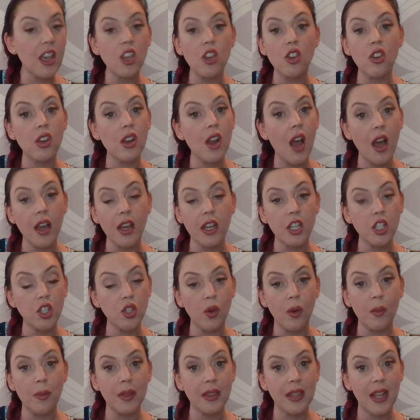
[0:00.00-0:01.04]
You're not going to
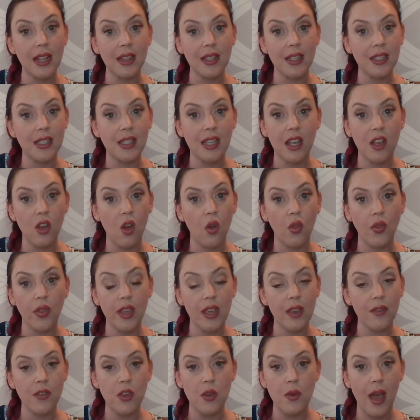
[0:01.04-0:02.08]
show up in that listing
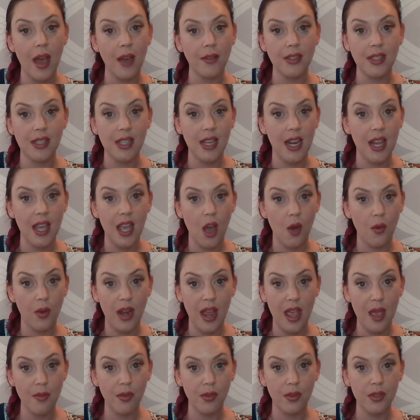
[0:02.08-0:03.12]
only if you have CDO
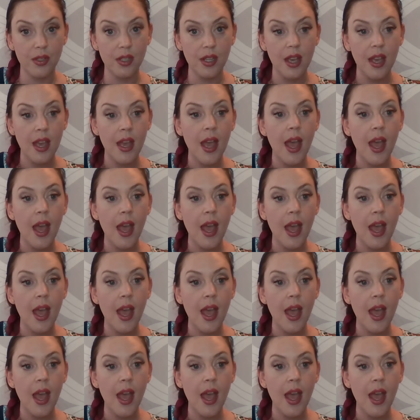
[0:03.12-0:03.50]
enabled.